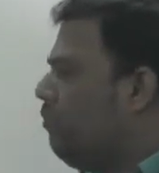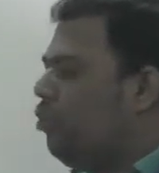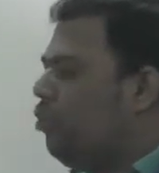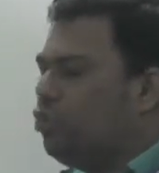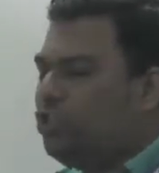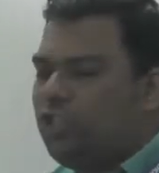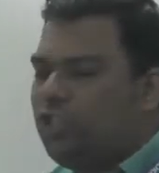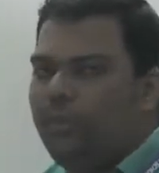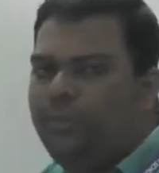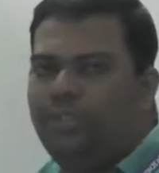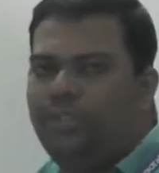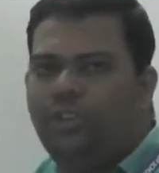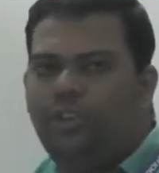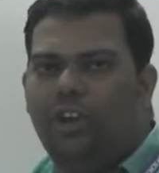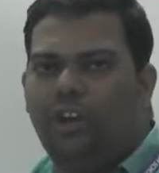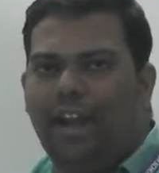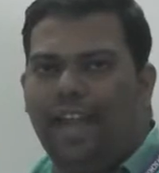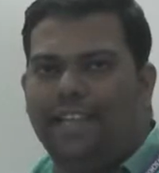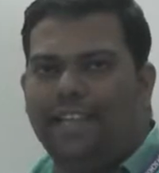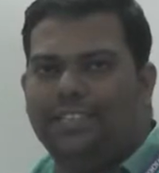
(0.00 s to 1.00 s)
most of the
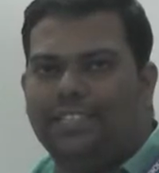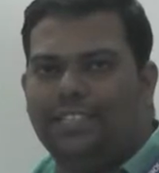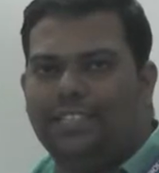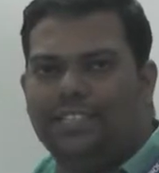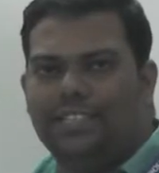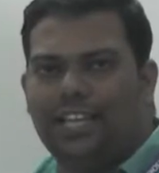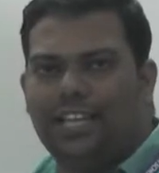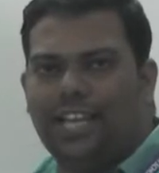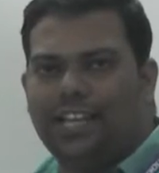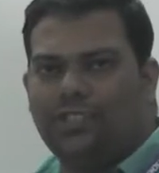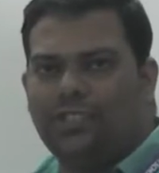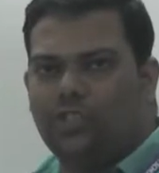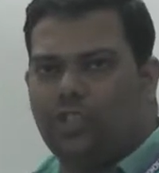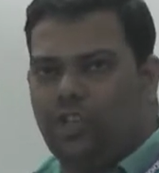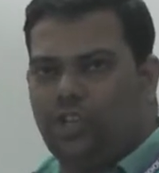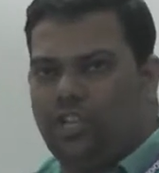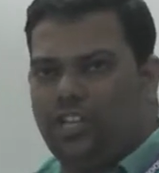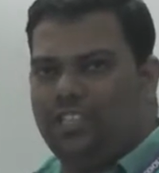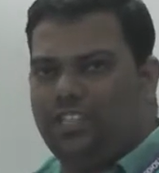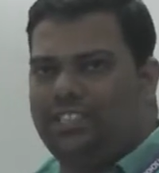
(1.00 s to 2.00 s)
your acids are
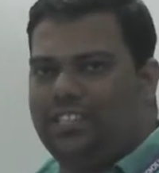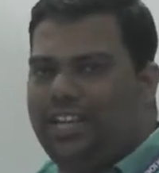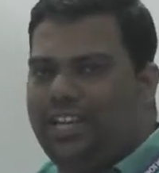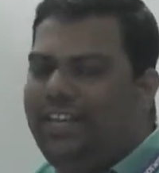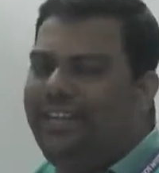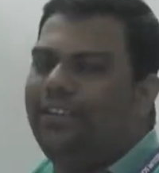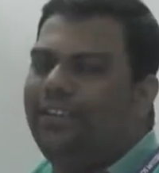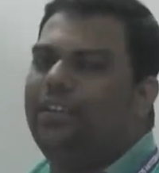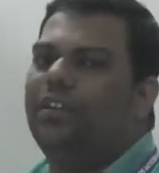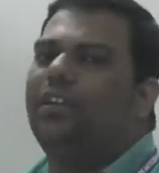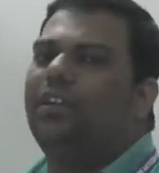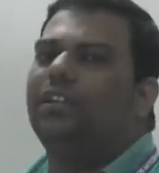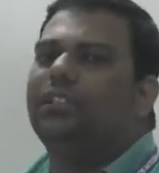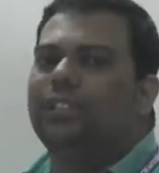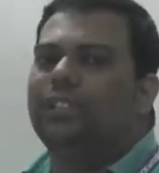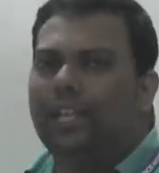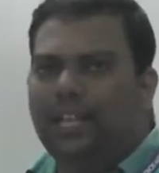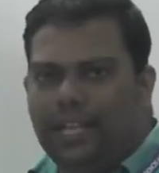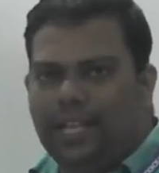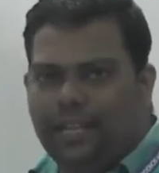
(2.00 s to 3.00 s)
solids and
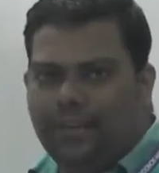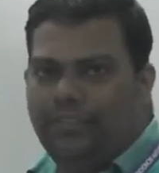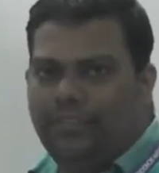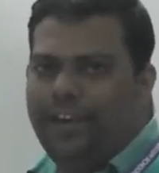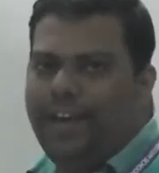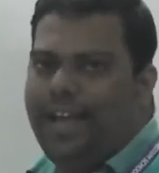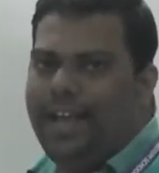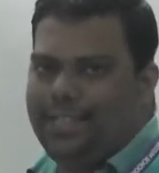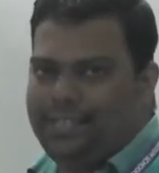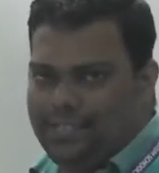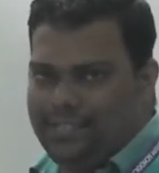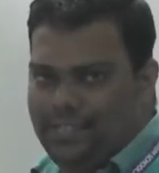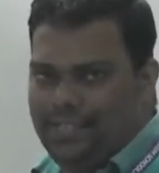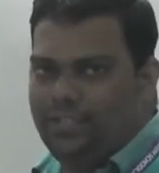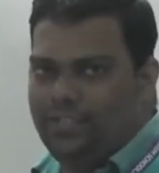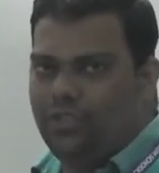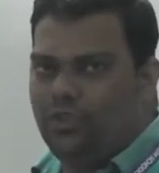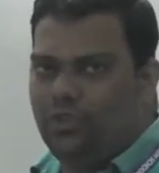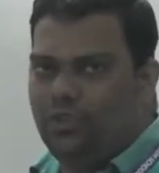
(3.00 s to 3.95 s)
liquid acids.